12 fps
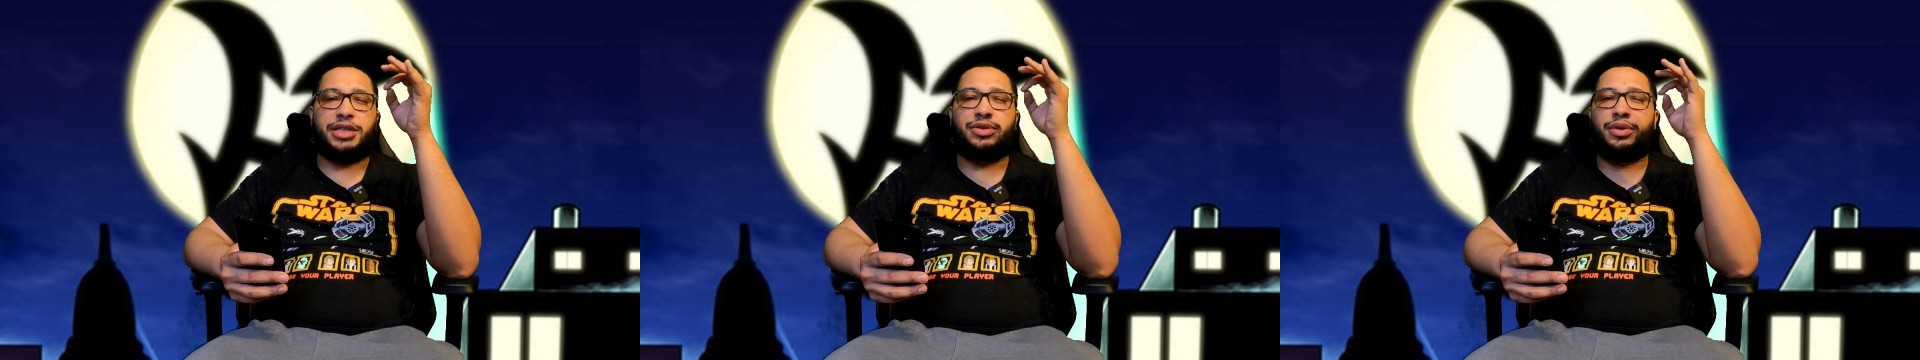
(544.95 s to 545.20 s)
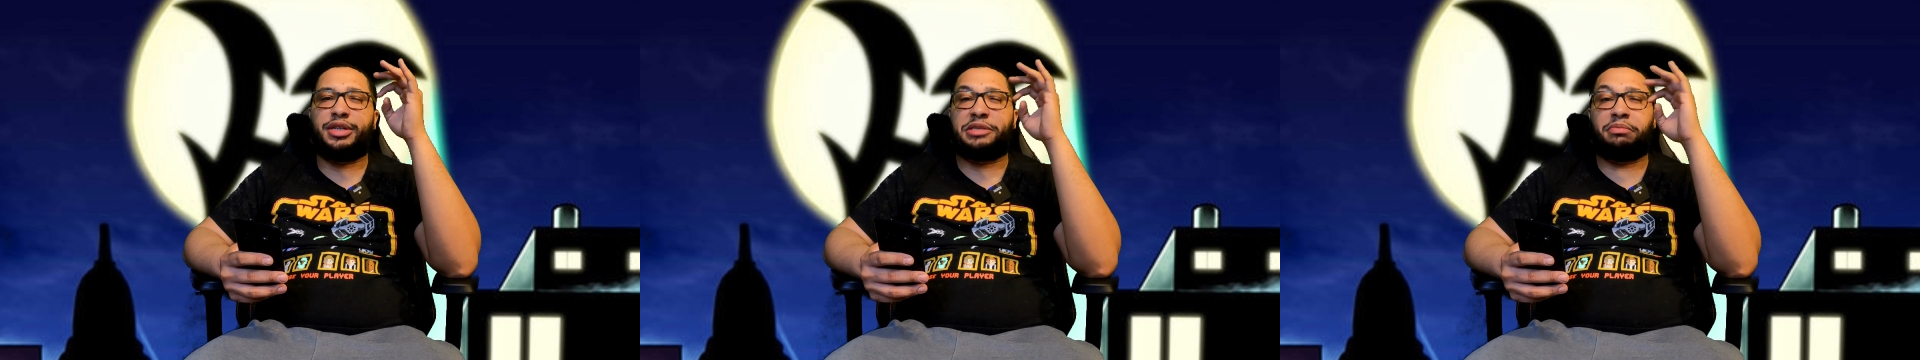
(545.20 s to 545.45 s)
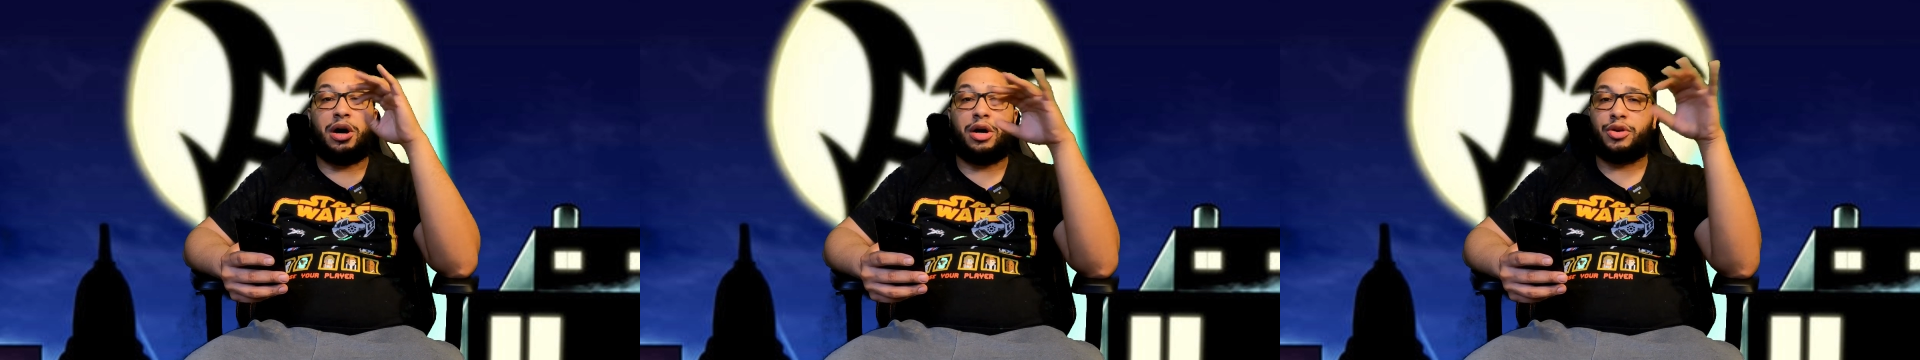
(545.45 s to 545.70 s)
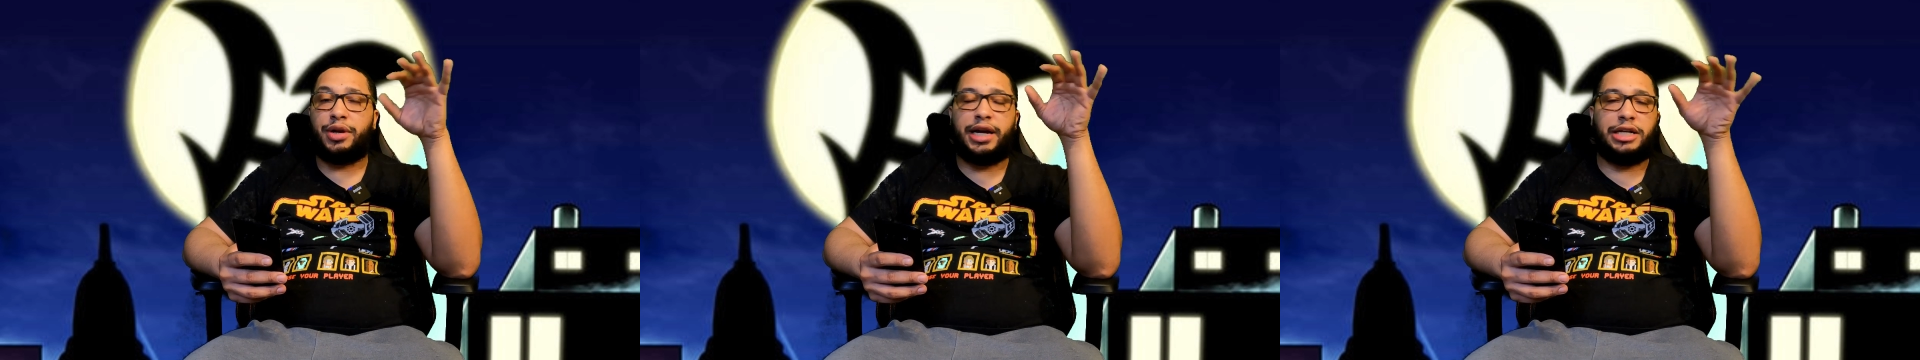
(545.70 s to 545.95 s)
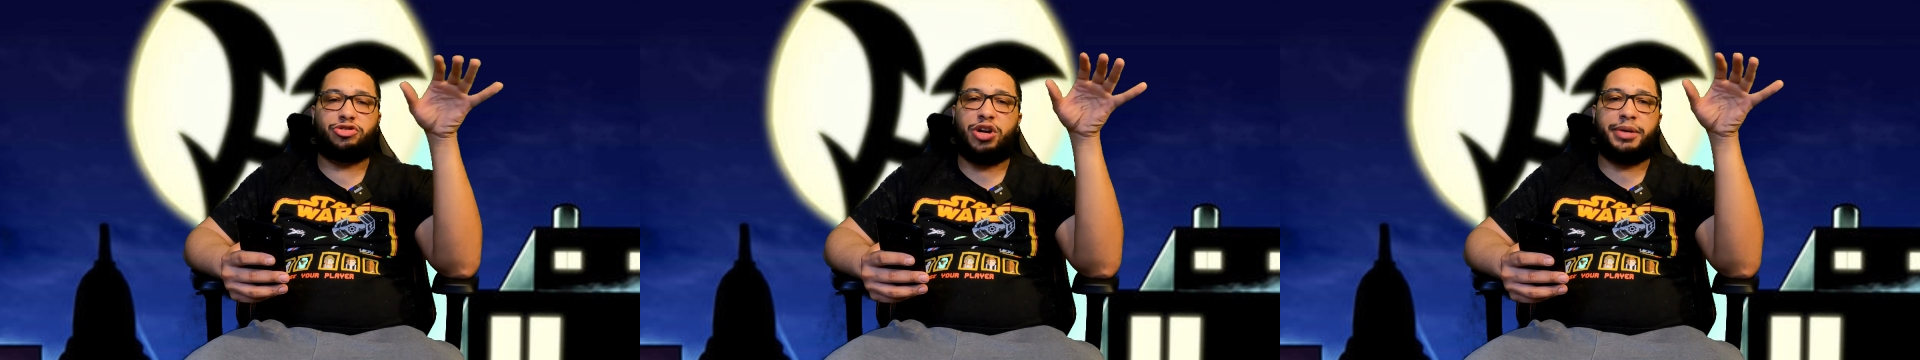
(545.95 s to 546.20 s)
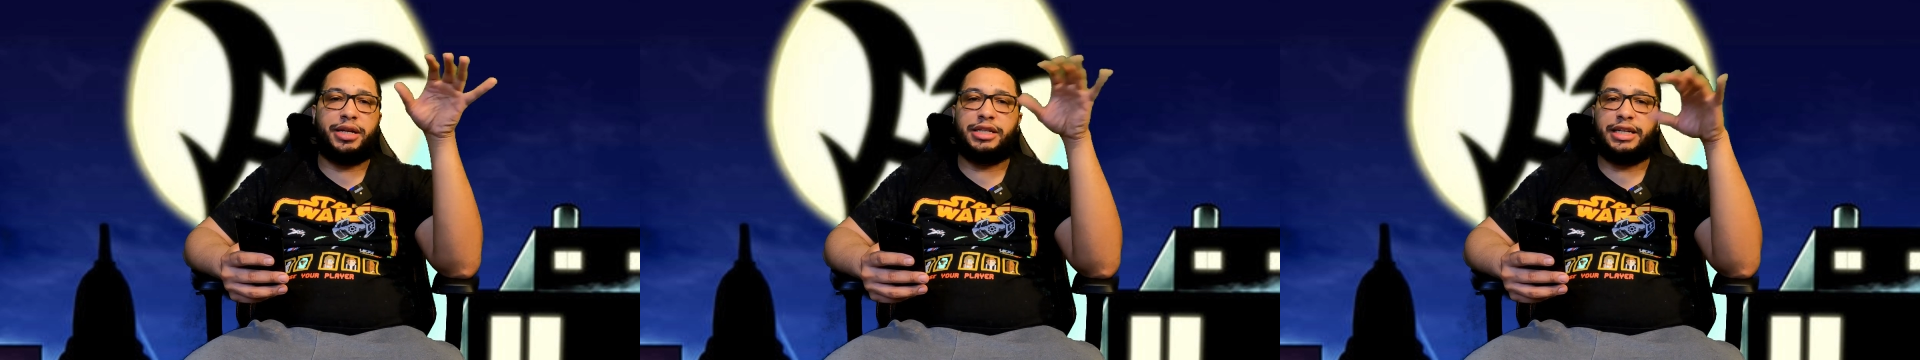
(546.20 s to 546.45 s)
to a smaller hand trap
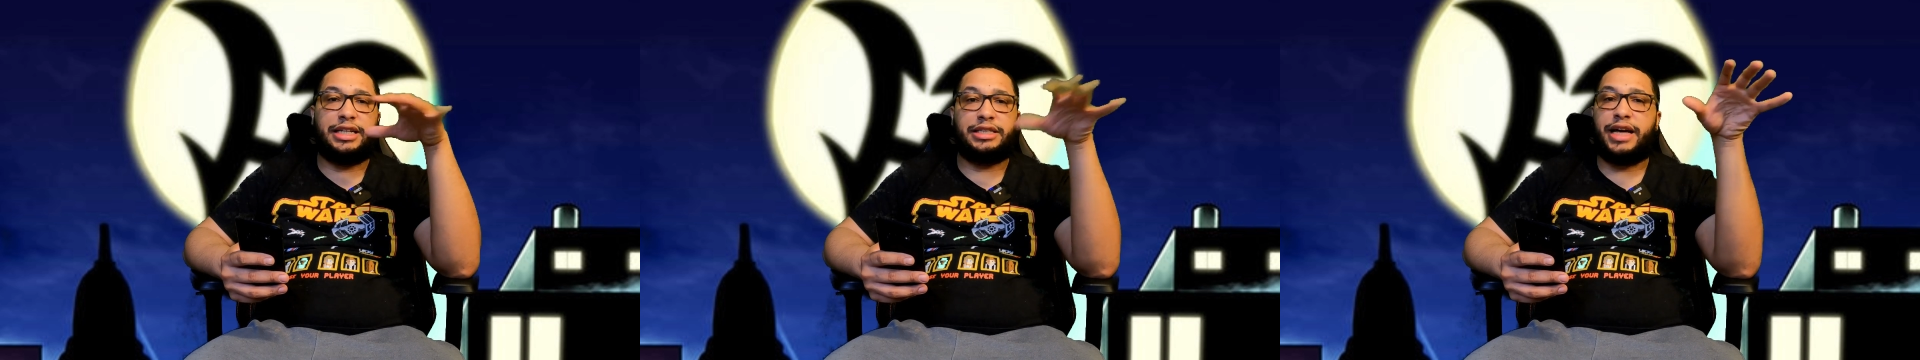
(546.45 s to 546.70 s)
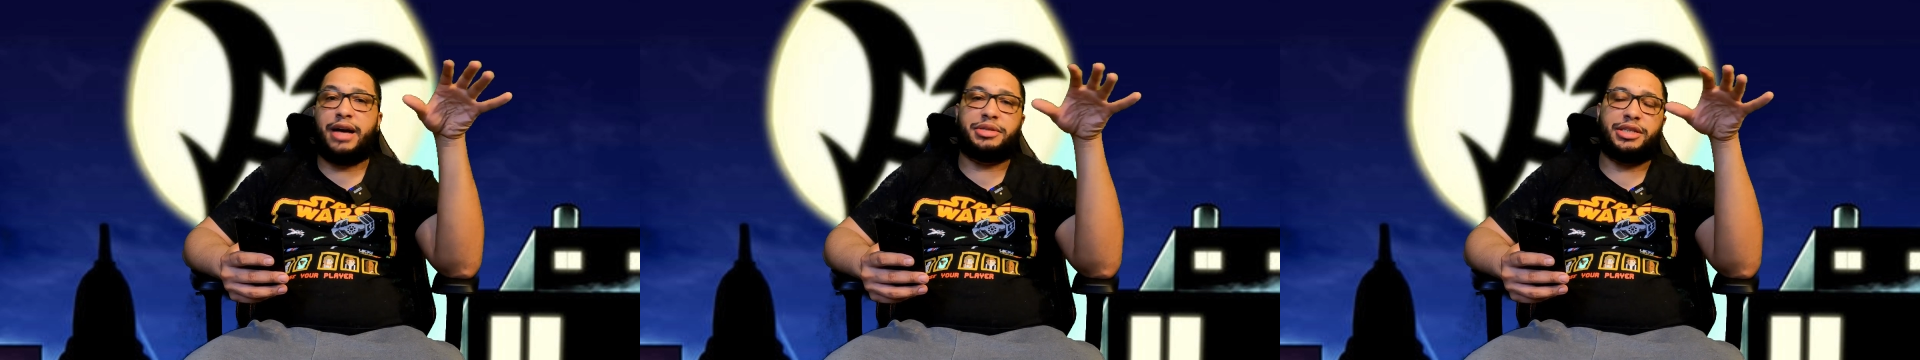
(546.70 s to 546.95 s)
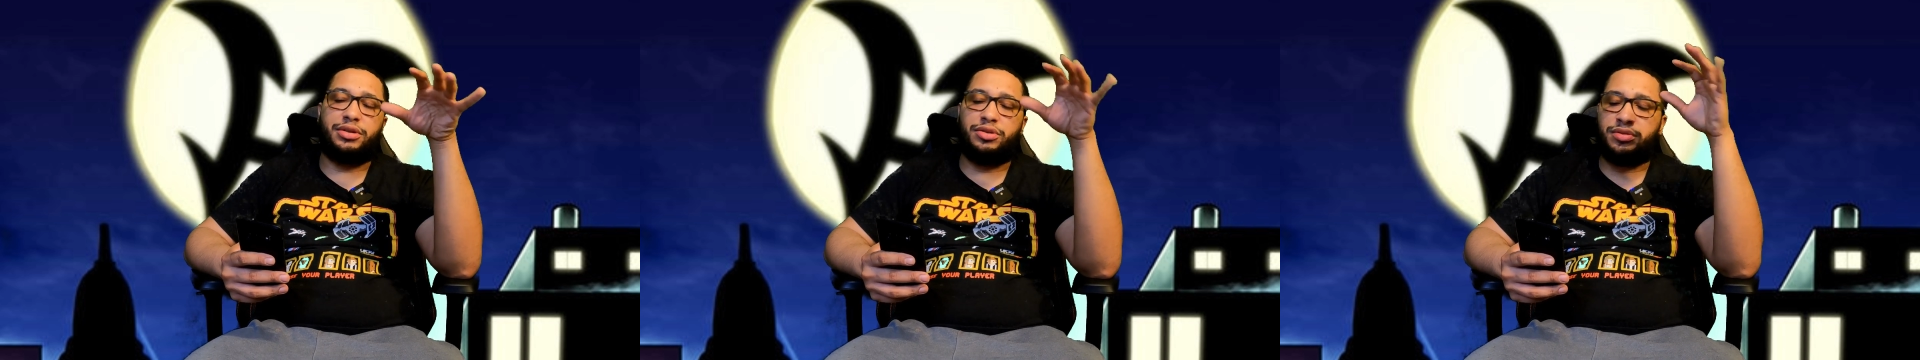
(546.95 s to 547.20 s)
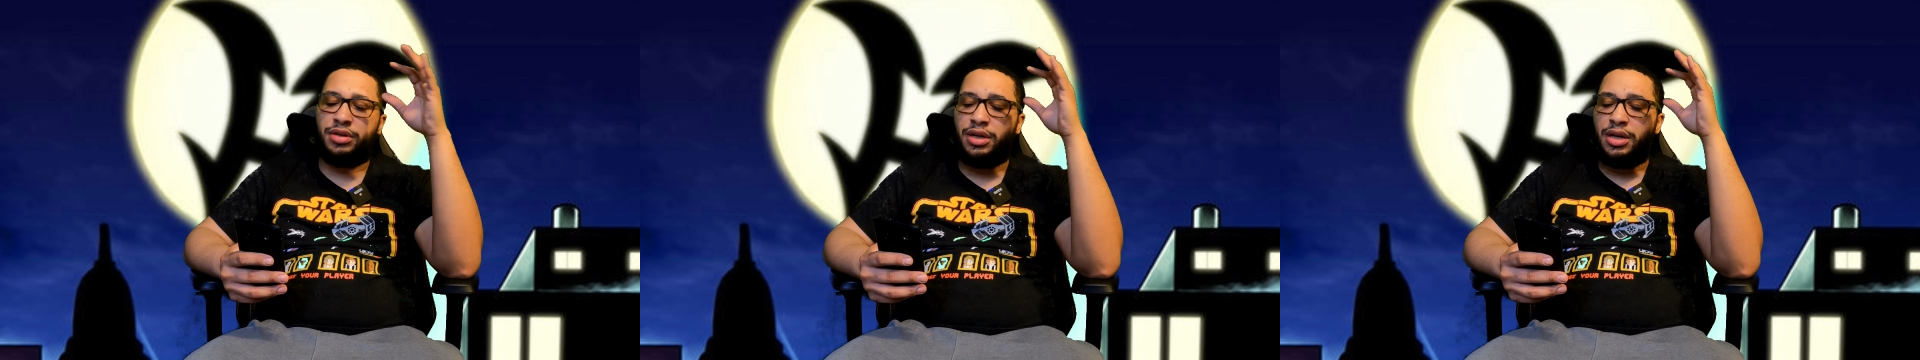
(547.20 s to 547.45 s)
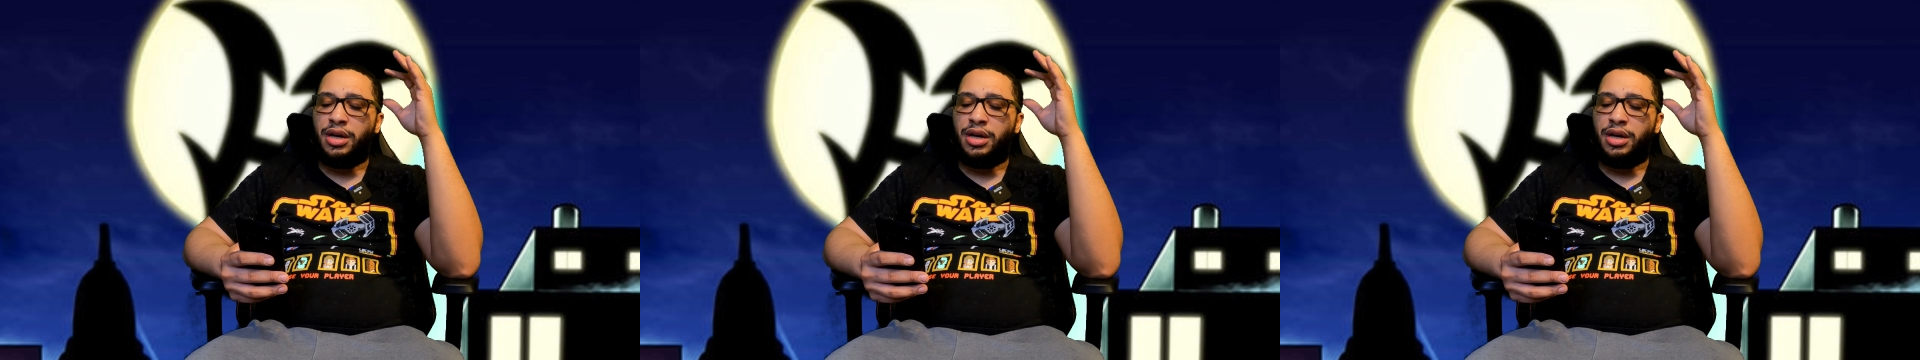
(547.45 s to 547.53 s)
engine anytime soon.